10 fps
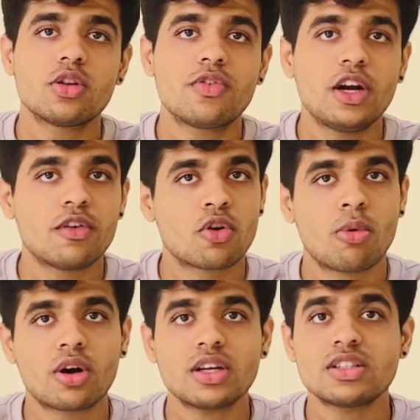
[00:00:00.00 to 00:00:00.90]
the field of
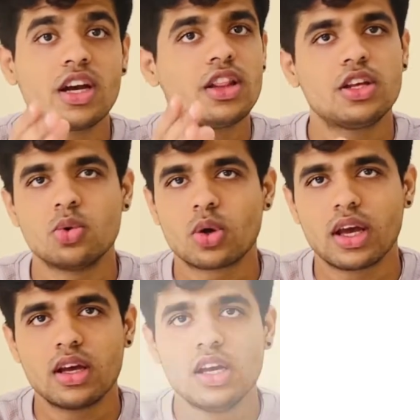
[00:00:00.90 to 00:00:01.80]
robotics in the UK.
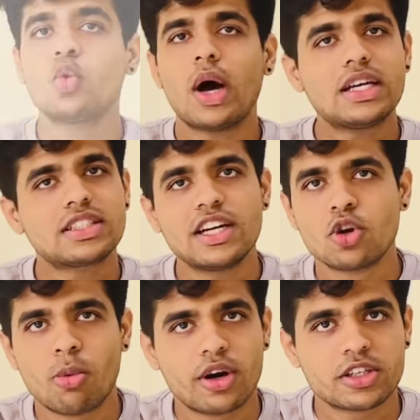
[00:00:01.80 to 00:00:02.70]
So why study
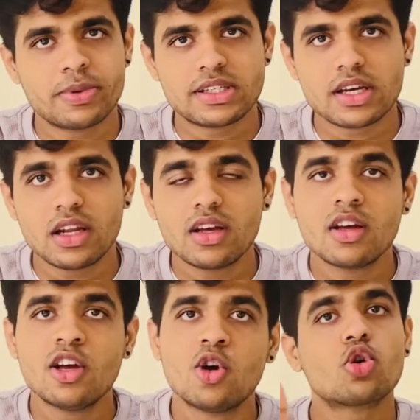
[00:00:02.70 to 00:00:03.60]
robotics basically?
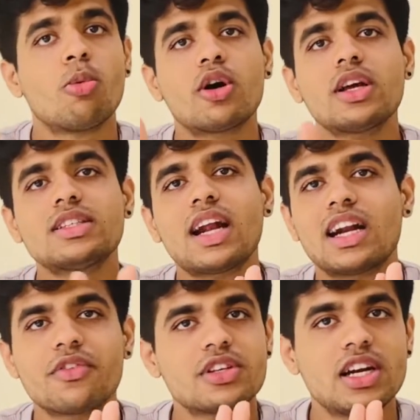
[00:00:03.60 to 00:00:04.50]
So robotics and
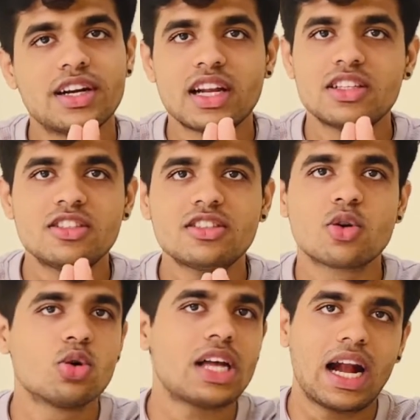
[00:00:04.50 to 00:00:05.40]
artificial intelligence
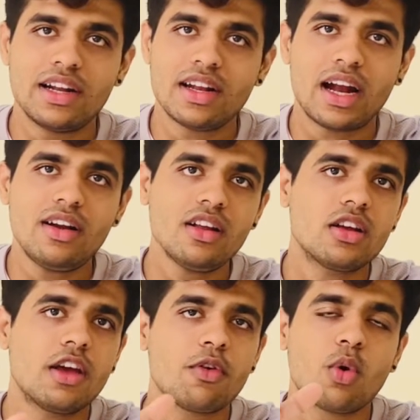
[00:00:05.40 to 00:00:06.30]
goes hand in
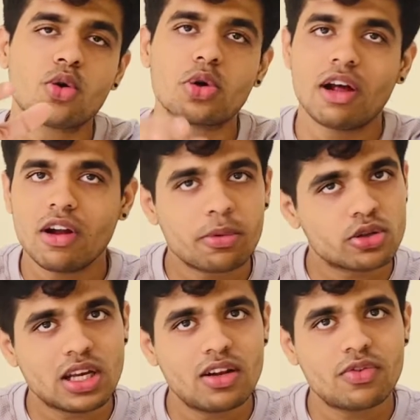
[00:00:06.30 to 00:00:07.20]
hand. If you want to develop
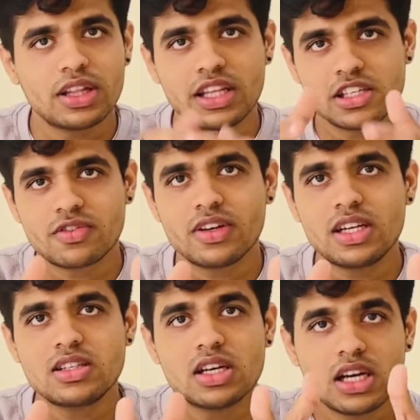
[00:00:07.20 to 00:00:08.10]
yourself in these
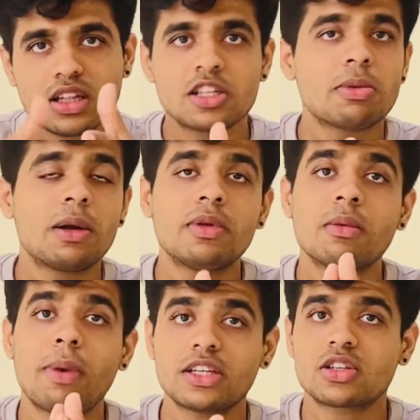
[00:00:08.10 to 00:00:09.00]
fields, this might be
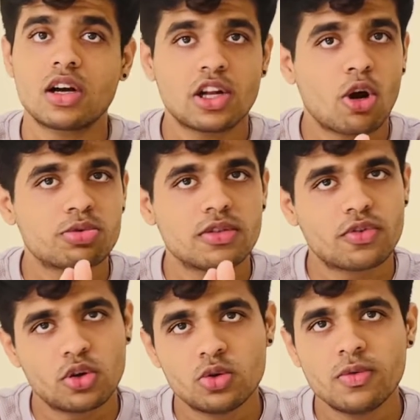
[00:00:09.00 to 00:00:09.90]
the best career option
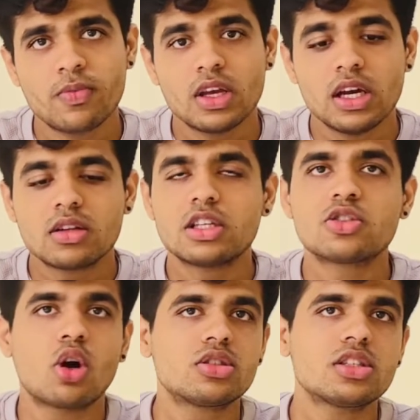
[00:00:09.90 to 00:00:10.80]
for you. This
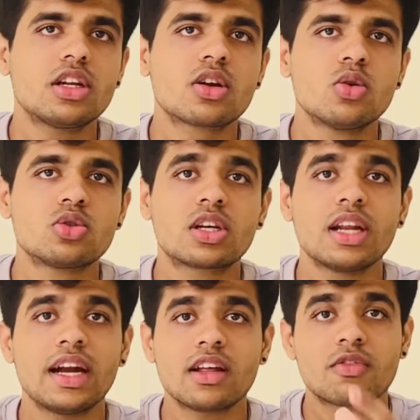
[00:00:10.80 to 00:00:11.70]
not just includes
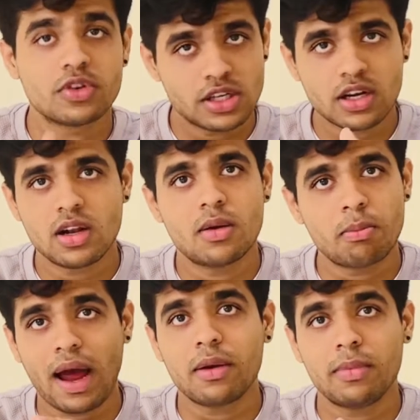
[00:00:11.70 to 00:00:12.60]
creating physical
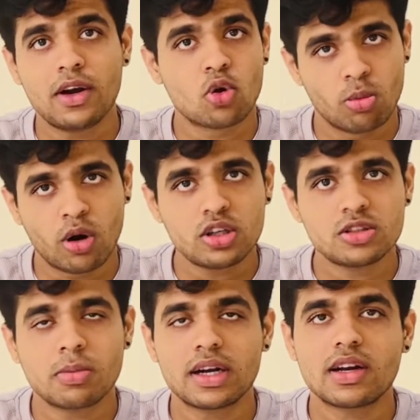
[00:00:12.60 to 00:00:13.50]
man-made
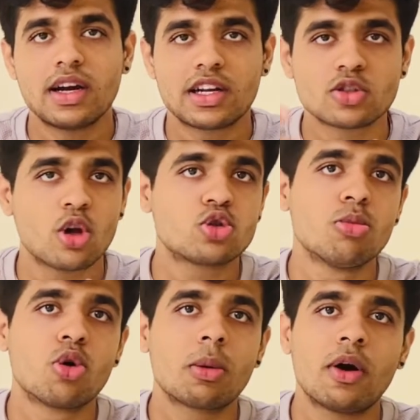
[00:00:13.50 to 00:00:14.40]
robots, but it is also
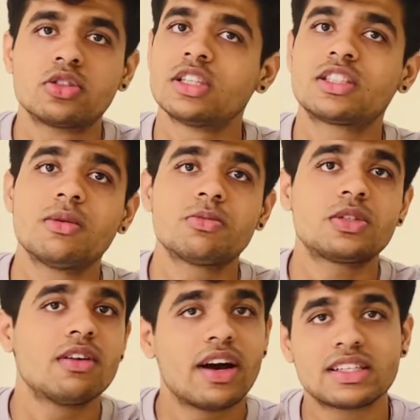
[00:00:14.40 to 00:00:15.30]
more about
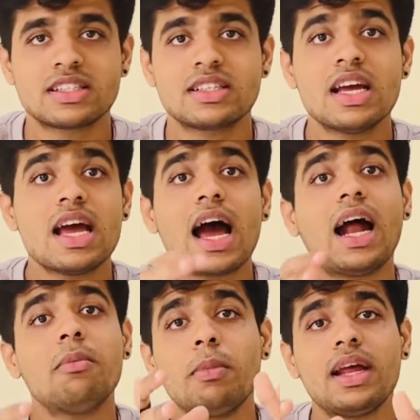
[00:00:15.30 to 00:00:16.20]
systems, devices,
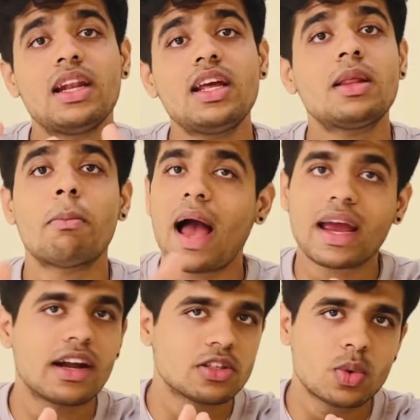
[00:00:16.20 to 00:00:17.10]
and mainly the
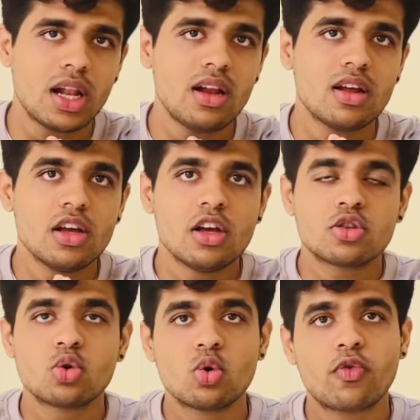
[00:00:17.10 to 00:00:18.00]
back end as well.
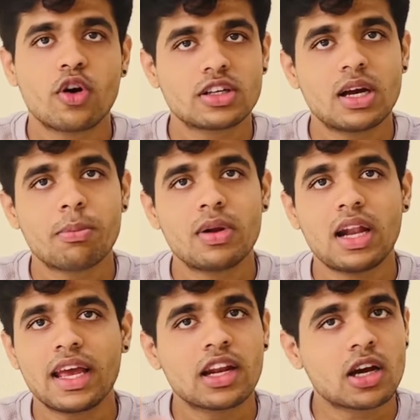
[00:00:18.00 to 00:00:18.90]
So for example,
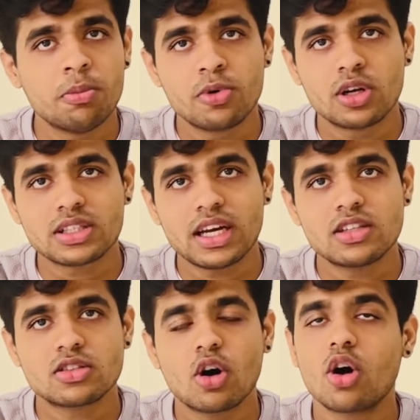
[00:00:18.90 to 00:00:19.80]
like in computer
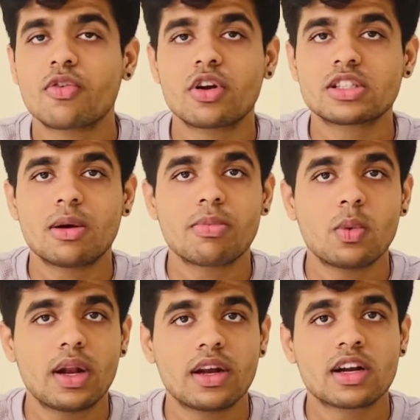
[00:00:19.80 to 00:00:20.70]
science, or for
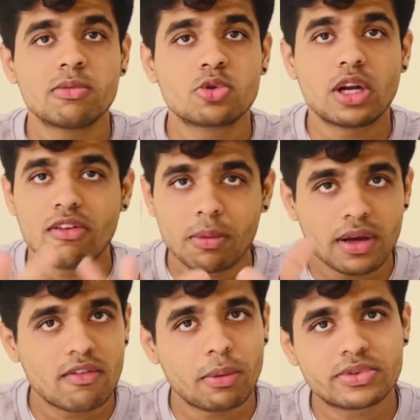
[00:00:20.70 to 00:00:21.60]
example, when it comes to
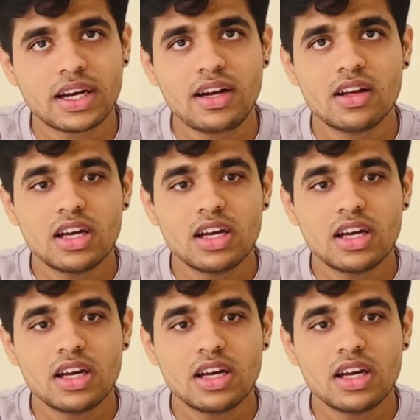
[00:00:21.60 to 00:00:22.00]
developing a website,